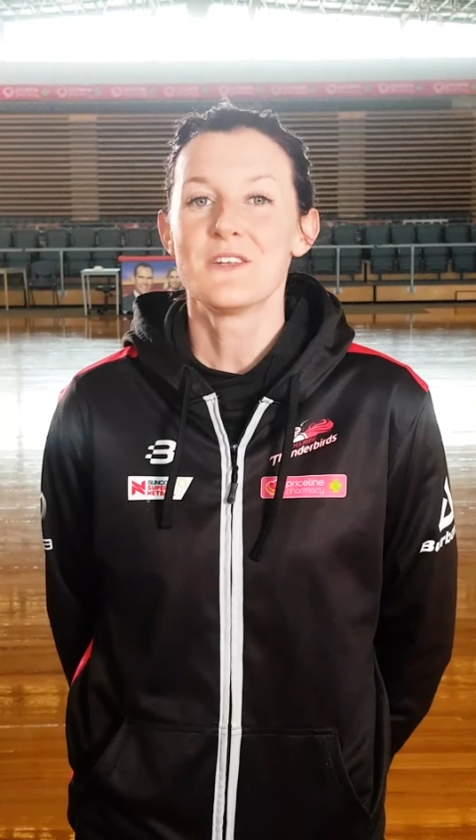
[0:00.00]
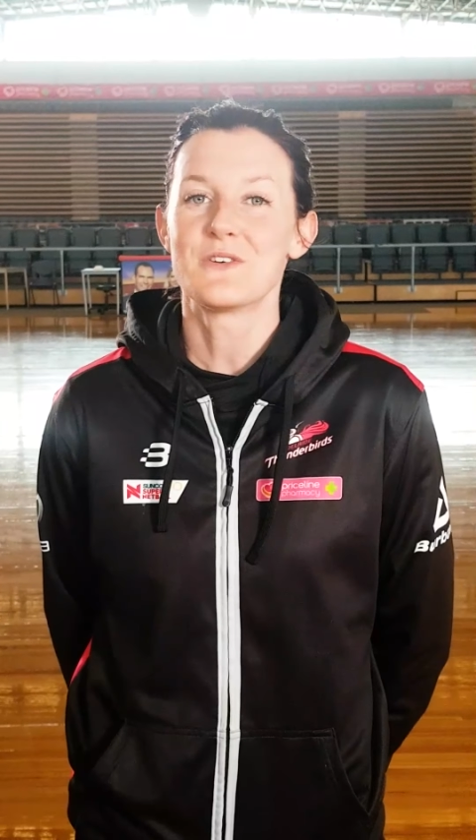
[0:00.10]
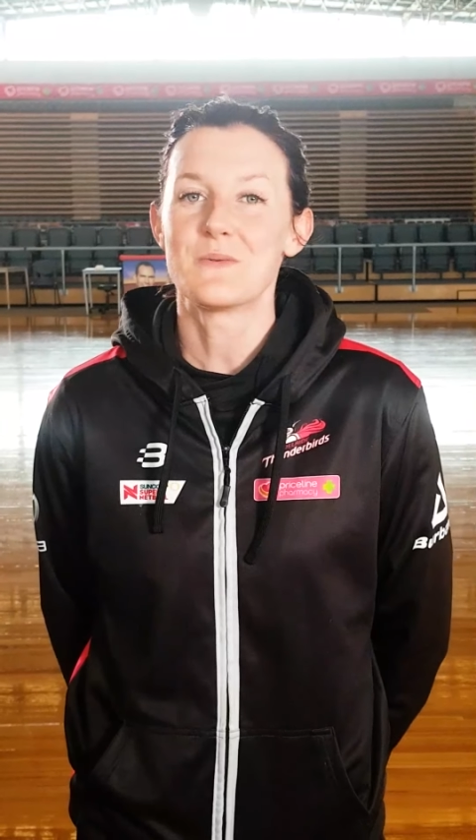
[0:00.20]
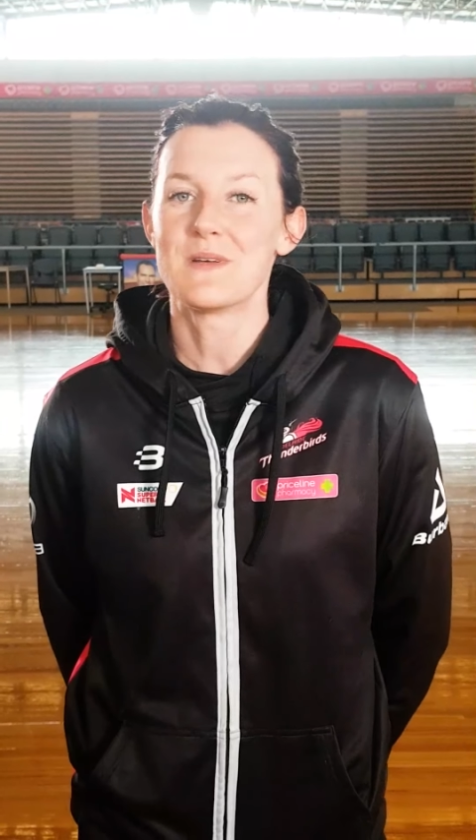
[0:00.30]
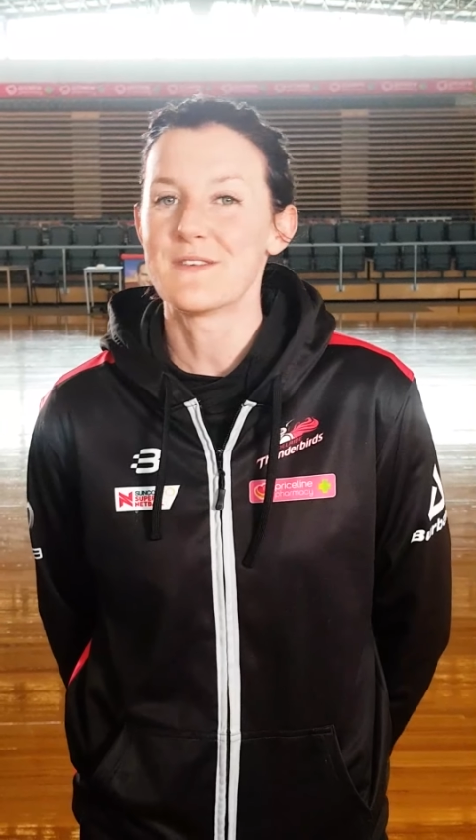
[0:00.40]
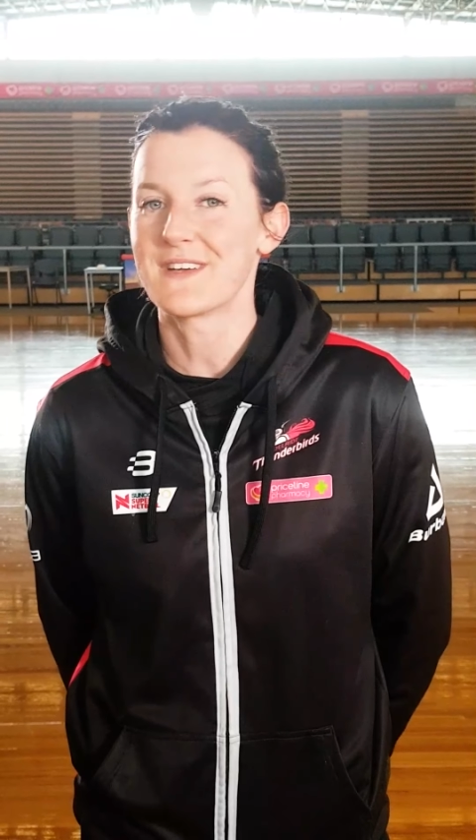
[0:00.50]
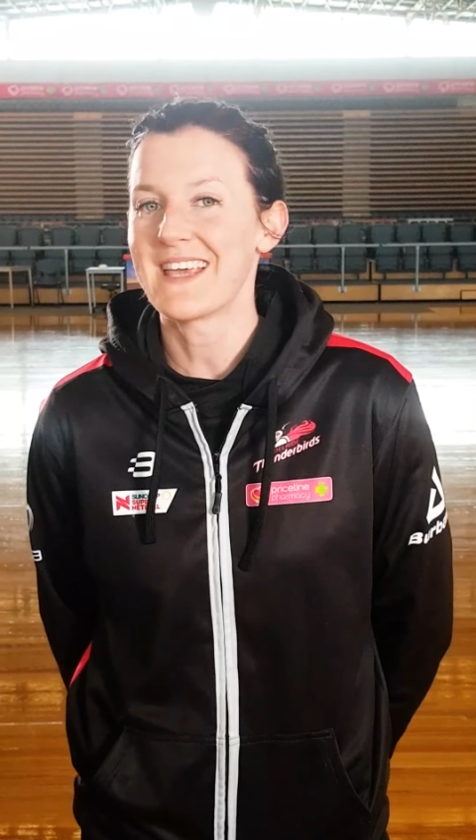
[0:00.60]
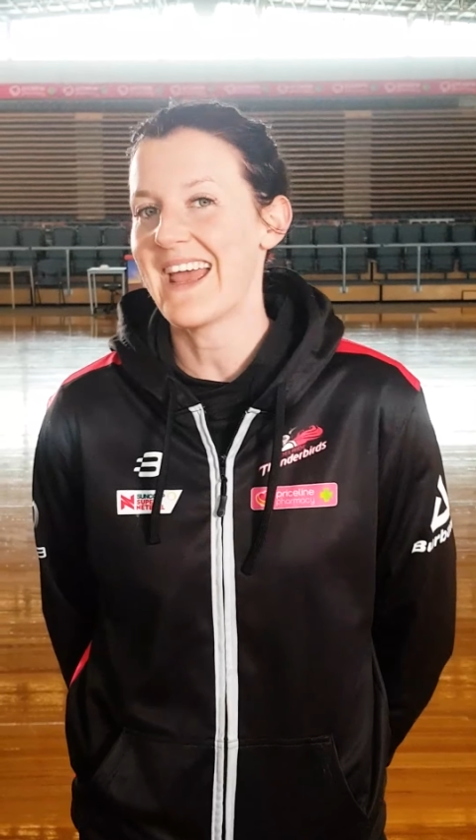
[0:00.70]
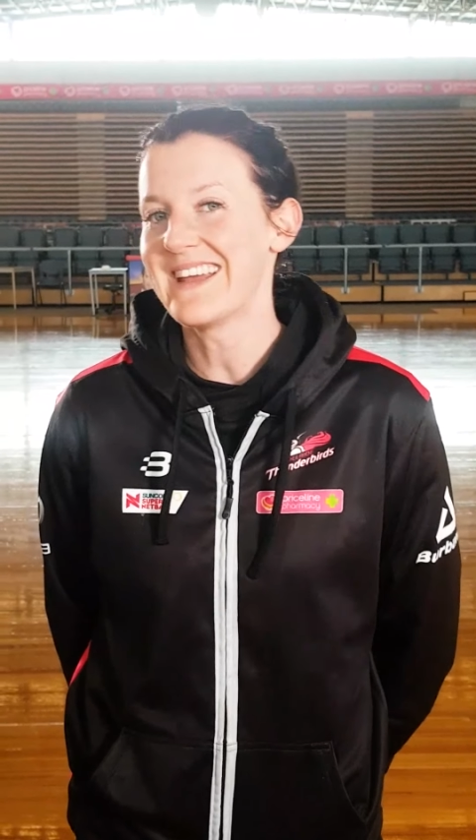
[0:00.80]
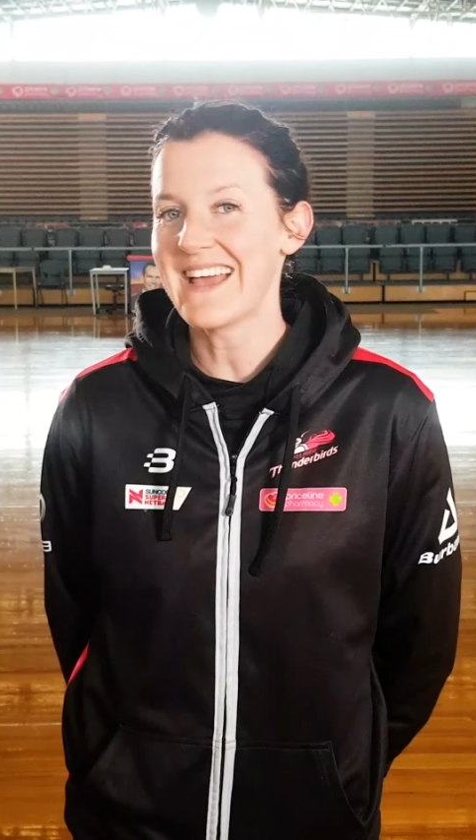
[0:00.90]
do a bit of a
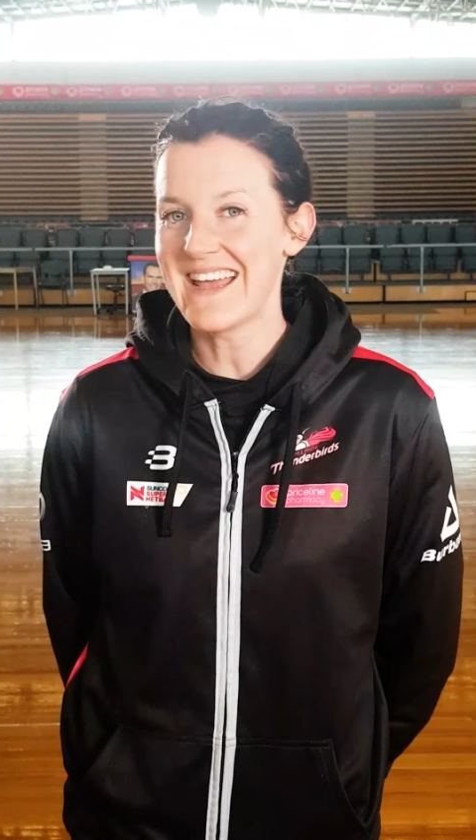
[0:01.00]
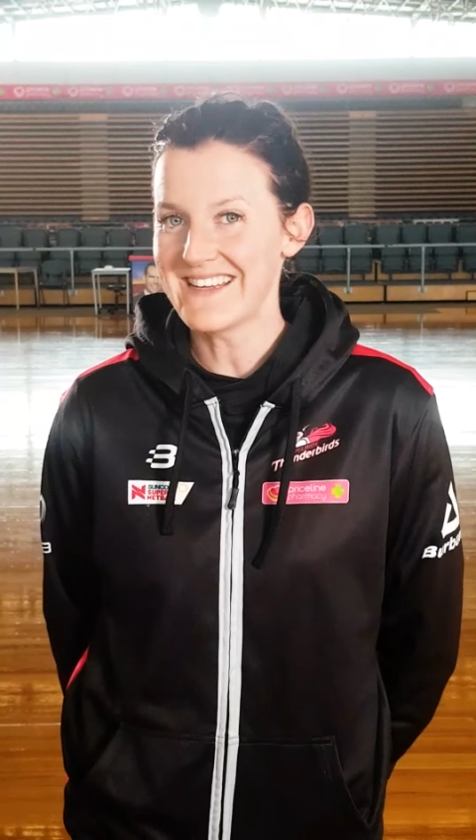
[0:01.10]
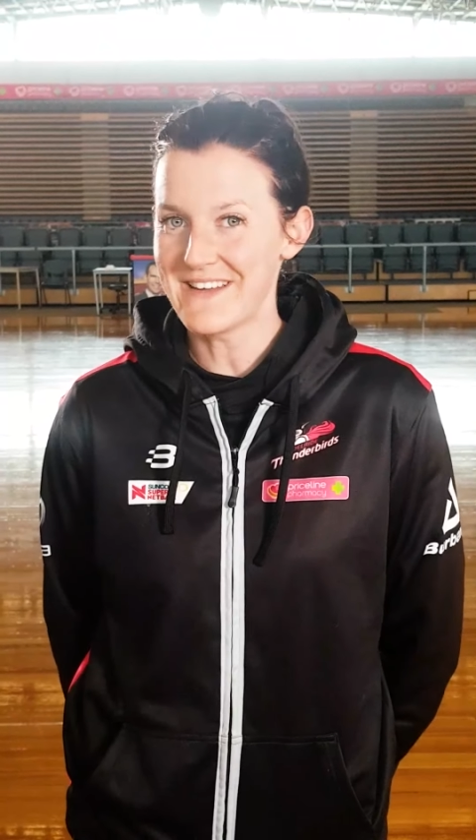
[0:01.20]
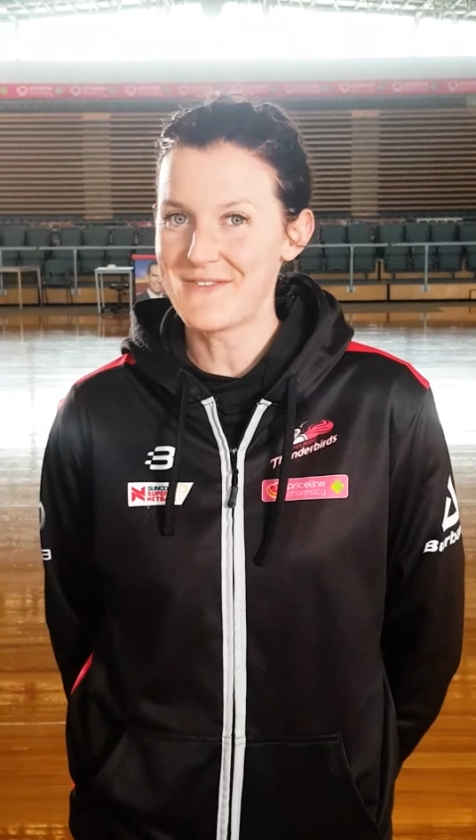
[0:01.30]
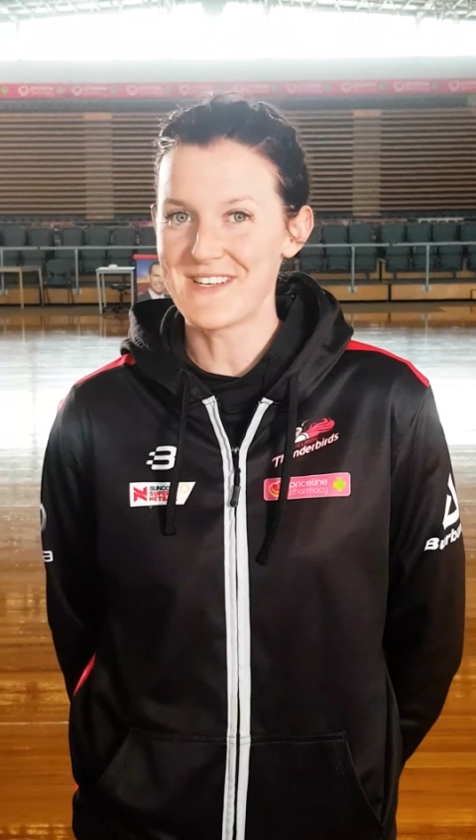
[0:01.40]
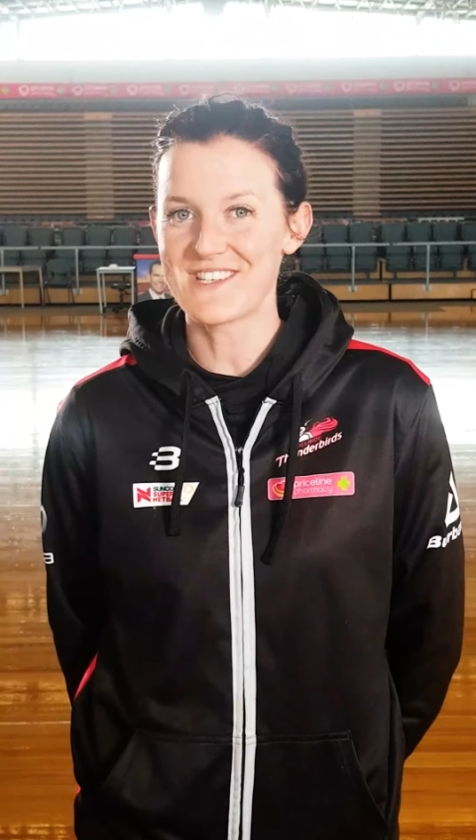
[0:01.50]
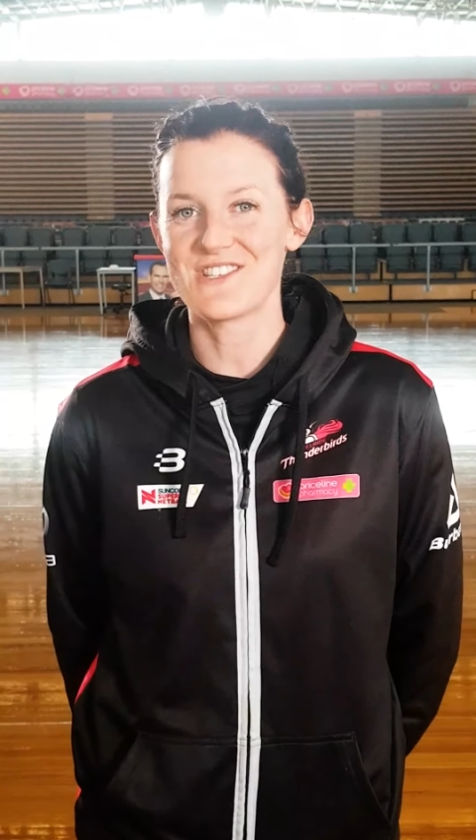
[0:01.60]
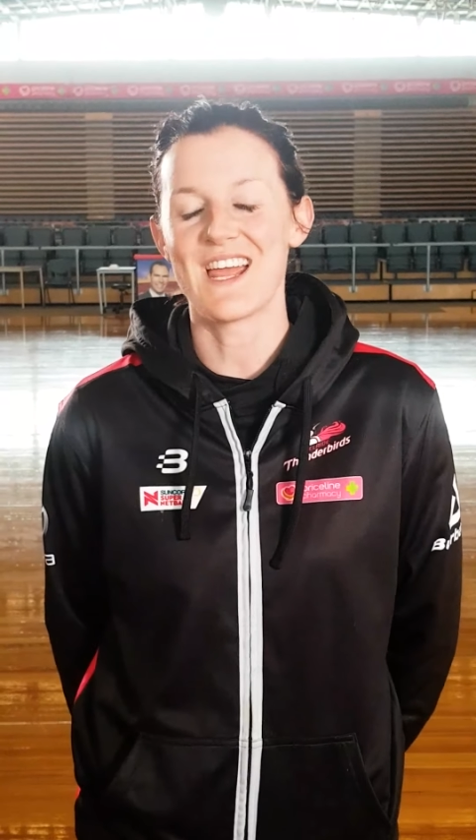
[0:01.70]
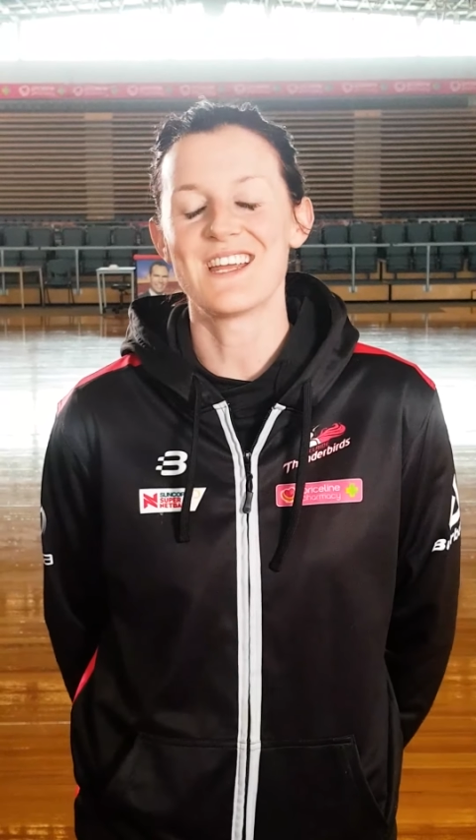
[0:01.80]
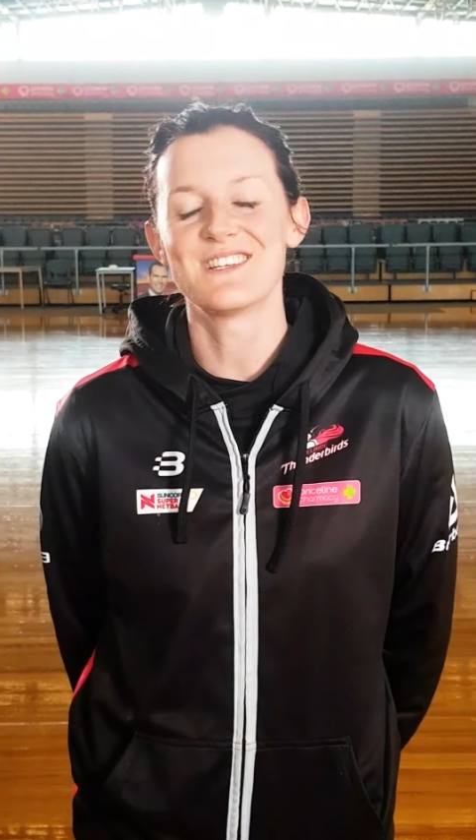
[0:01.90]
KK gift
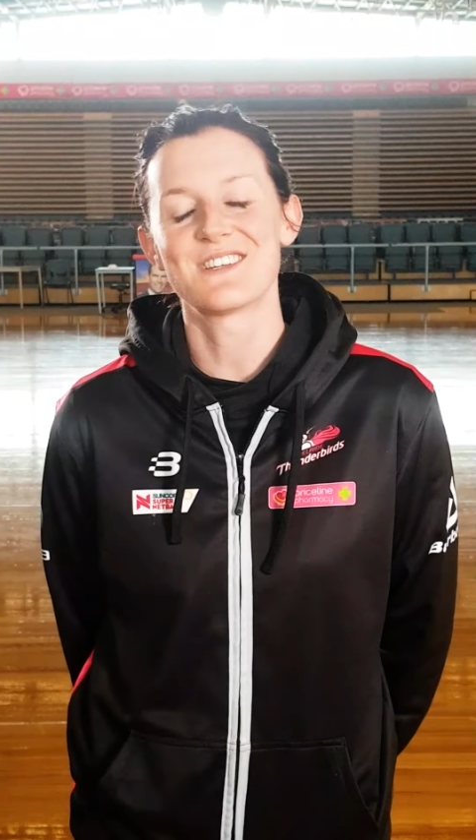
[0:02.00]
exchange,